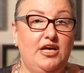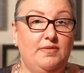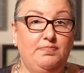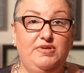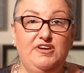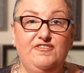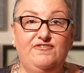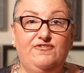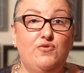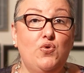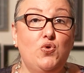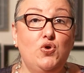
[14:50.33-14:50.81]

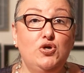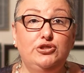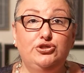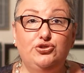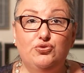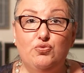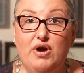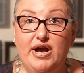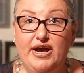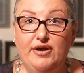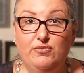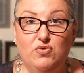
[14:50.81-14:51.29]
before
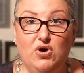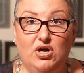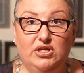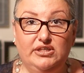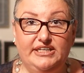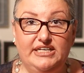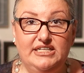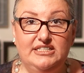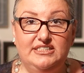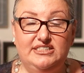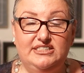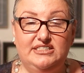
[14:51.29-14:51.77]
drywall
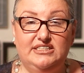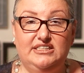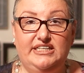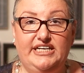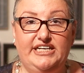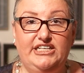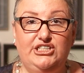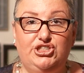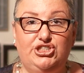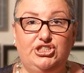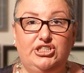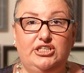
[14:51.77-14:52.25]

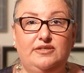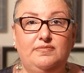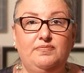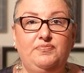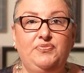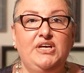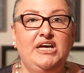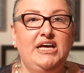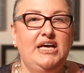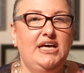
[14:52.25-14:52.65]
installation.